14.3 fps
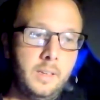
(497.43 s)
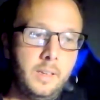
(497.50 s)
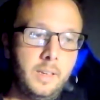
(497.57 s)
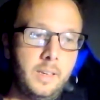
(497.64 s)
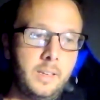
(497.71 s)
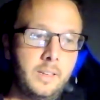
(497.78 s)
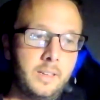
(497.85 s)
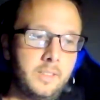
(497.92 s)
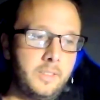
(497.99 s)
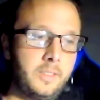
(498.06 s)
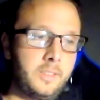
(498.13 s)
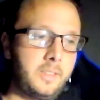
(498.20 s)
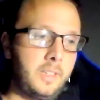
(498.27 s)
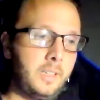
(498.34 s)
And I
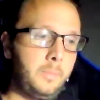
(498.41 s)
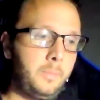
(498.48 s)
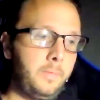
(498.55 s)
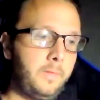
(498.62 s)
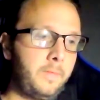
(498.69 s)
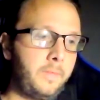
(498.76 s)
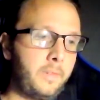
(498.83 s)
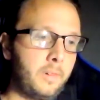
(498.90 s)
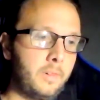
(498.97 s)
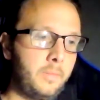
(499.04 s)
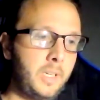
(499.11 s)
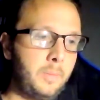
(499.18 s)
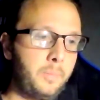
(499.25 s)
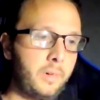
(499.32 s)
just said, for
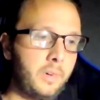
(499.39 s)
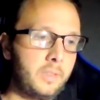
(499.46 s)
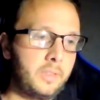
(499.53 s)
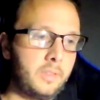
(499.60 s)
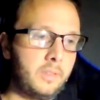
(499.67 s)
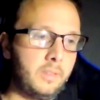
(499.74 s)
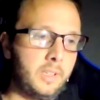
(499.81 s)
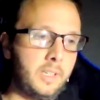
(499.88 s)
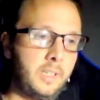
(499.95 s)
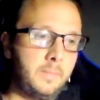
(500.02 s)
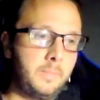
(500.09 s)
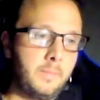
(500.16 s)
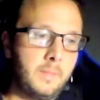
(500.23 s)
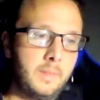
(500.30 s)
me
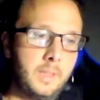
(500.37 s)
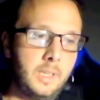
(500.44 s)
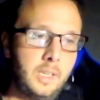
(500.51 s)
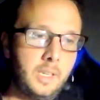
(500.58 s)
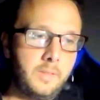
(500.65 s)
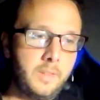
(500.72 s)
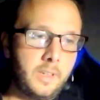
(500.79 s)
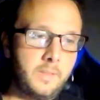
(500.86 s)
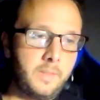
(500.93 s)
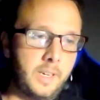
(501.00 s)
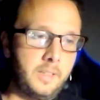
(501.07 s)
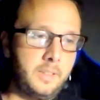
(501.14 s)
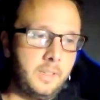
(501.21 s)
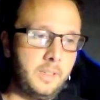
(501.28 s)
personally, even if
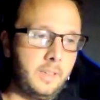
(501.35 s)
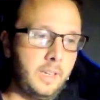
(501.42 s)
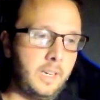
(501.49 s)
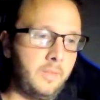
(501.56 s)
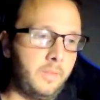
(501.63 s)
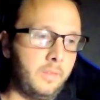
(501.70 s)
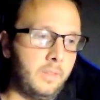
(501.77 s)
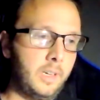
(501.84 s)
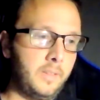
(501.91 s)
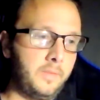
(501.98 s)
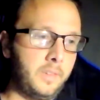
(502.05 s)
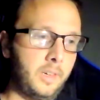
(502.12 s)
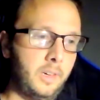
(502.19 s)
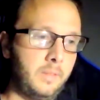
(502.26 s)
I didn't have a
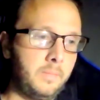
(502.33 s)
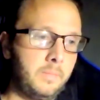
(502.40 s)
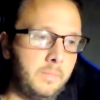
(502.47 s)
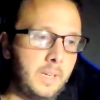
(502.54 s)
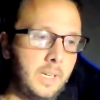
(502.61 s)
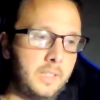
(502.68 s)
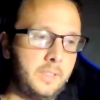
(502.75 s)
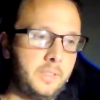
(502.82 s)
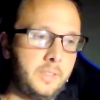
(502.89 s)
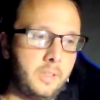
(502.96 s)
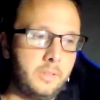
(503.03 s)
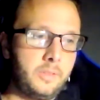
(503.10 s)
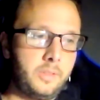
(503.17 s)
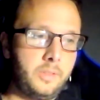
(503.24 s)
love doll, I'd
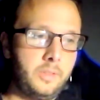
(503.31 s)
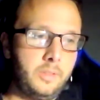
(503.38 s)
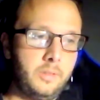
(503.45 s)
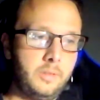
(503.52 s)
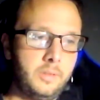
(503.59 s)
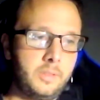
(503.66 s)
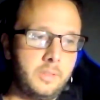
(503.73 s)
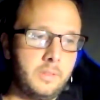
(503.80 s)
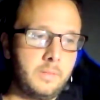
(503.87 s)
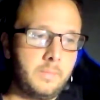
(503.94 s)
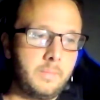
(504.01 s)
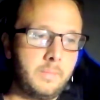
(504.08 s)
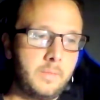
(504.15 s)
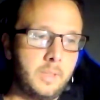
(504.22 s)
still choose
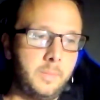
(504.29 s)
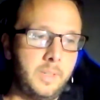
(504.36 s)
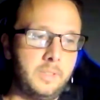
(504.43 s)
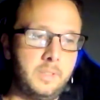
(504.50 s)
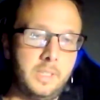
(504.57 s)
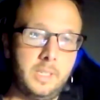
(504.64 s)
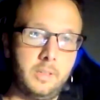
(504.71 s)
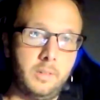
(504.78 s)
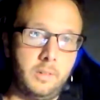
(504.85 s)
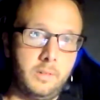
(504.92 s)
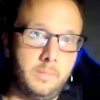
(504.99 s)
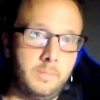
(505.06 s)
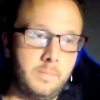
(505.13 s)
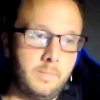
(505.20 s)
to be
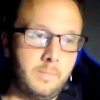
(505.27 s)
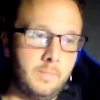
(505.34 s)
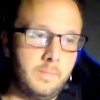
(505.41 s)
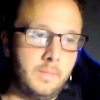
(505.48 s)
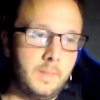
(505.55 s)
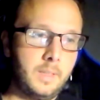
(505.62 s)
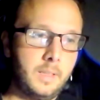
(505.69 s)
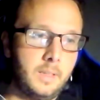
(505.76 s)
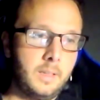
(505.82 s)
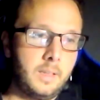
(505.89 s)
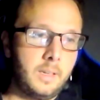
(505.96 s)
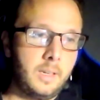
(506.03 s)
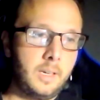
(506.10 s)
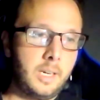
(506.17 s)
single.
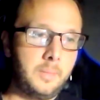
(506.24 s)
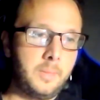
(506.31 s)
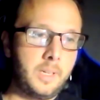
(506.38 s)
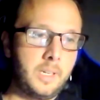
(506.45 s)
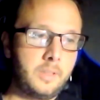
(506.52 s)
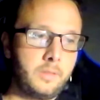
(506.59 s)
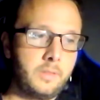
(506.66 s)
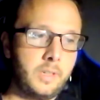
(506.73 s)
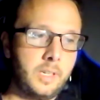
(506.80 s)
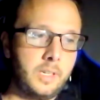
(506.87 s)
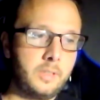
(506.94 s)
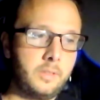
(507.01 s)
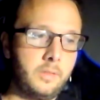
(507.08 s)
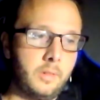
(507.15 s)
I'm not
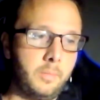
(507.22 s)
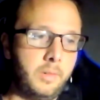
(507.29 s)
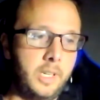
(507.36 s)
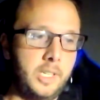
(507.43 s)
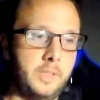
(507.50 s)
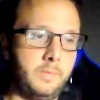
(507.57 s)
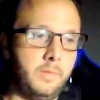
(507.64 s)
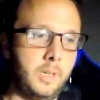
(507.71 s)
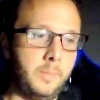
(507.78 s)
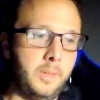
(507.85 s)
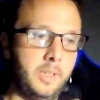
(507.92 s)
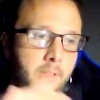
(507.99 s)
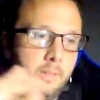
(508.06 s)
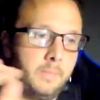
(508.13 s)
trying to replace
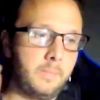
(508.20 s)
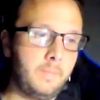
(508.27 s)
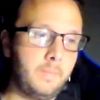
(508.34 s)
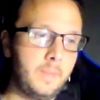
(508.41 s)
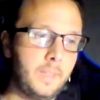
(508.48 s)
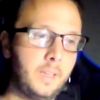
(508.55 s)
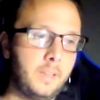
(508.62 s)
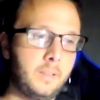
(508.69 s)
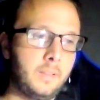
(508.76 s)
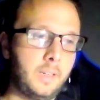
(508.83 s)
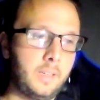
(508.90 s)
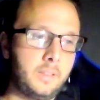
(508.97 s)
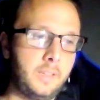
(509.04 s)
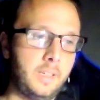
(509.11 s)
women,
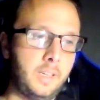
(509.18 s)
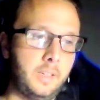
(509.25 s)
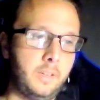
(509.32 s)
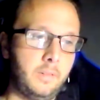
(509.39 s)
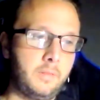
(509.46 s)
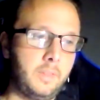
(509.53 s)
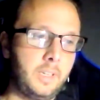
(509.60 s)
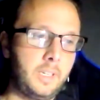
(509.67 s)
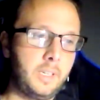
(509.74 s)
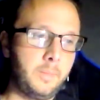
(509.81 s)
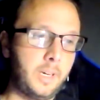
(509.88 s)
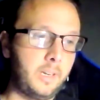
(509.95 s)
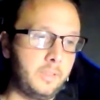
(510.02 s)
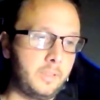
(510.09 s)
not that I don't think
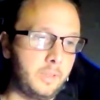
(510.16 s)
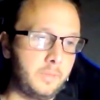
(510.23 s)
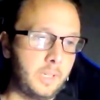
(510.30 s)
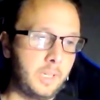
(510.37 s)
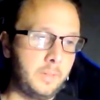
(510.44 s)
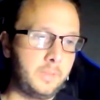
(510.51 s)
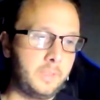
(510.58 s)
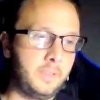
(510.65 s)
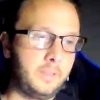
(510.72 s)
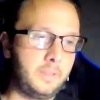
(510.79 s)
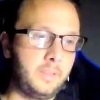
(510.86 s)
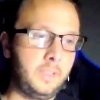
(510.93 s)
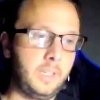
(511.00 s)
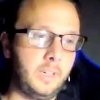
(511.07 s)
about it sometimes
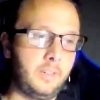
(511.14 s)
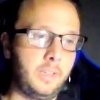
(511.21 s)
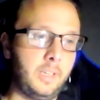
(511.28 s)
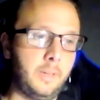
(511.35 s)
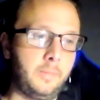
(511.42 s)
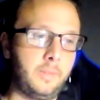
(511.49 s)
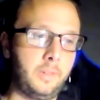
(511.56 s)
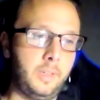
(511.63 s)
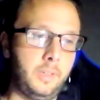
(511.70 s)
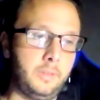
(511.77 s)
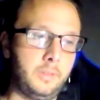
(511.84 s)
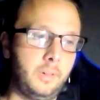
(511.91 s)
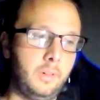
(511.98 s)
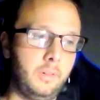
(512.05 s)
since now that I'm 30
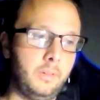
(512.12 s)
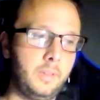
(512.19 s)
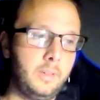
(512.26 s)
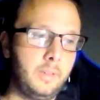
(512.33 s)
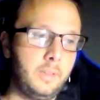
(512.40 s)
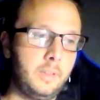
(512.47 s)
years old,